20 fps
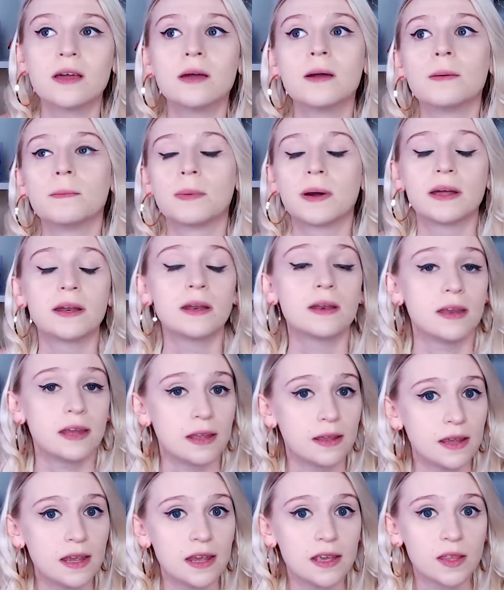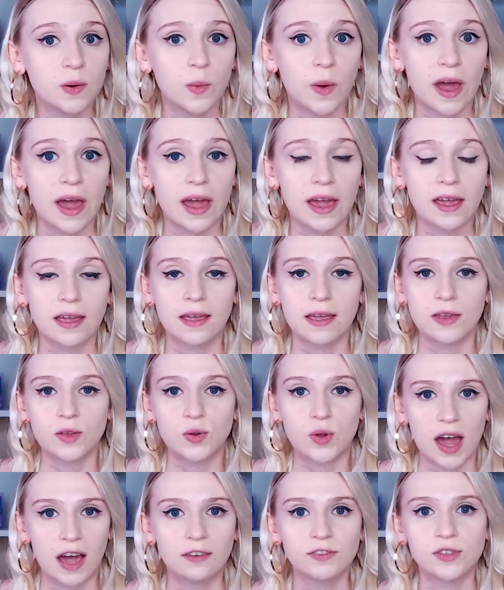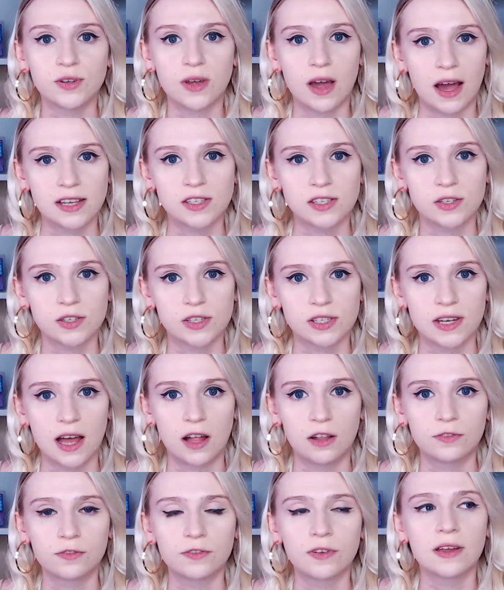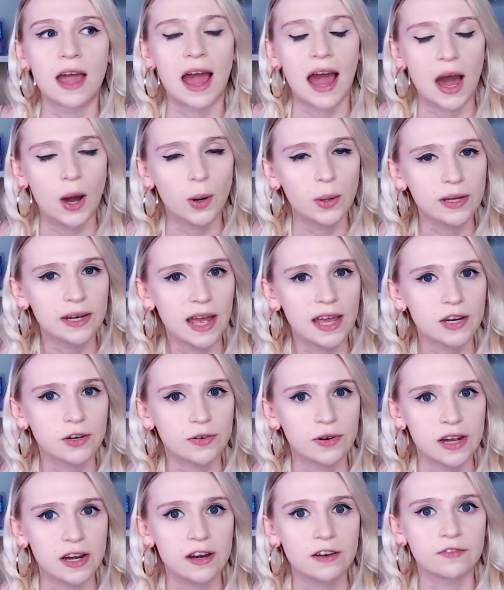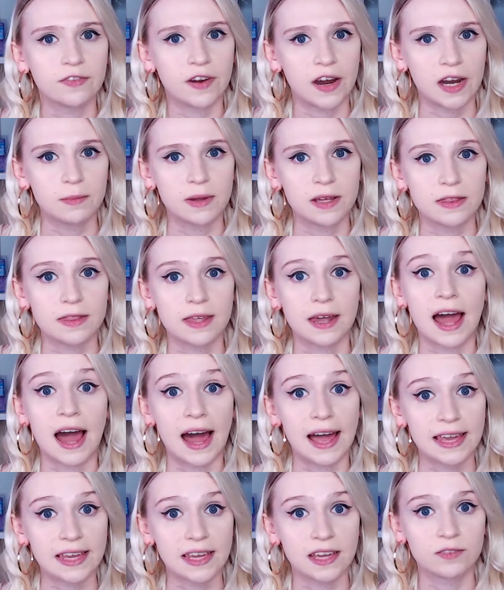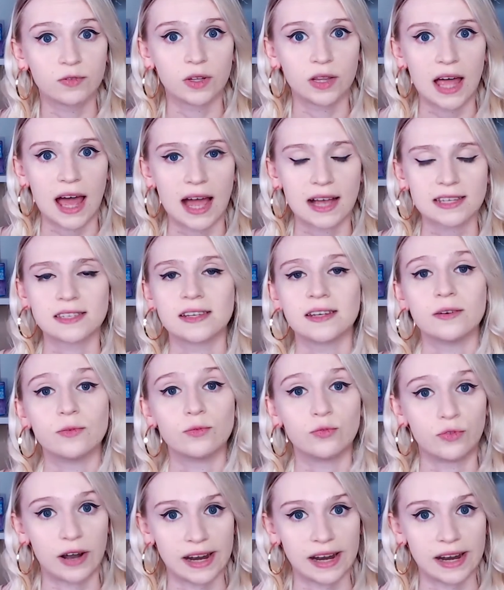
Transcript: But either way, you have to ask yourself, how can I create an environment that I can relax in right